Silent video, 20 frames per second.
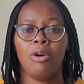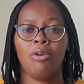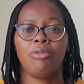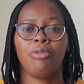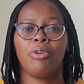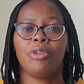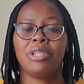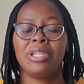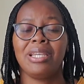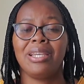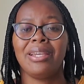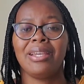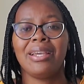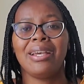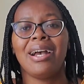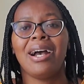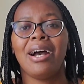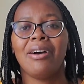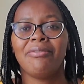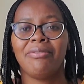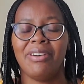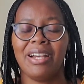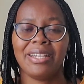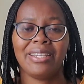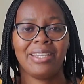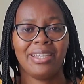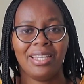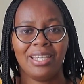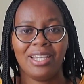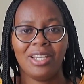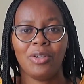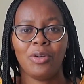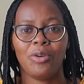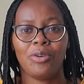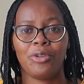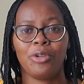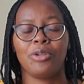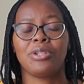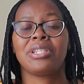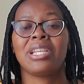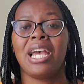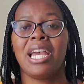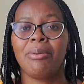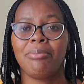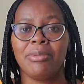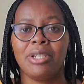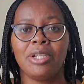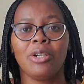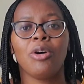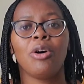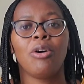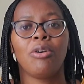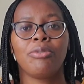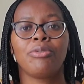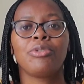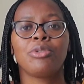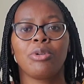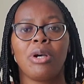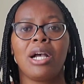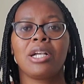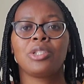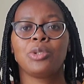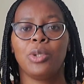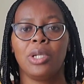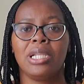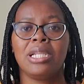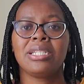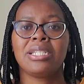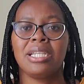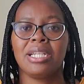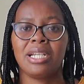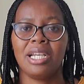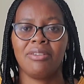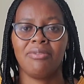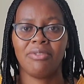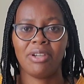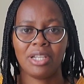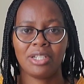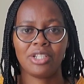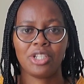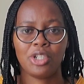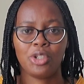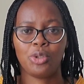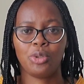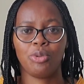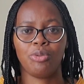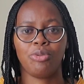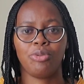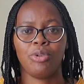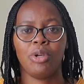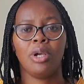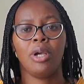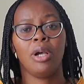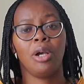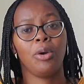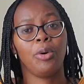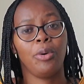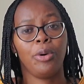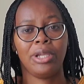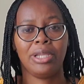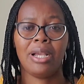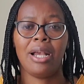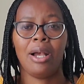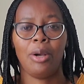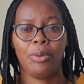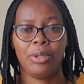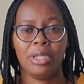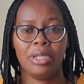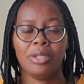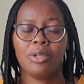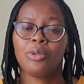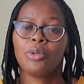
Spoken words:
for the vacay or your time day off to actually take advantage of going away.